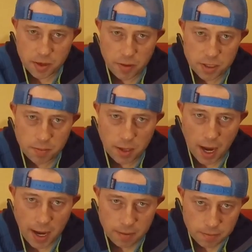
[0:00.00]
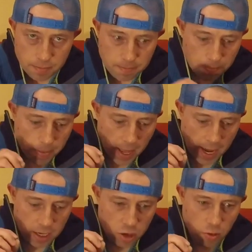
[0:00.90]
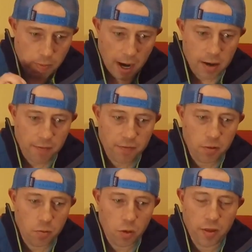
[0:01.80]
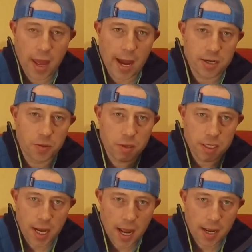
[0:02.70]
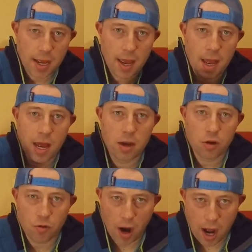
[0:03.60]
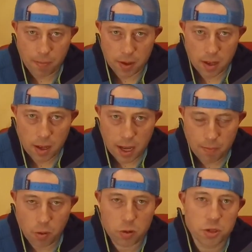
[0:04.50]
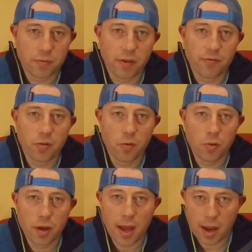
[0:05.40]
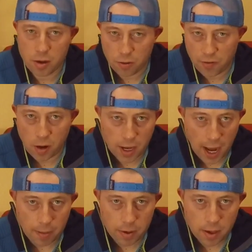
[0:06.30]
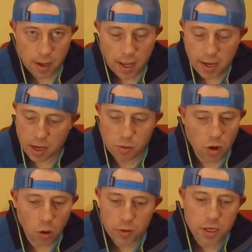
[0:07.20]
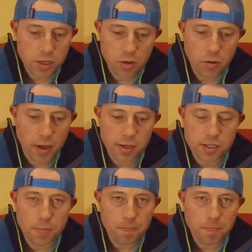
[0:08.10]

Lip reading: resupply, and you would buy enough food where they actually would take and drop a portion of your food at Newfound Gap. Now you would only do this,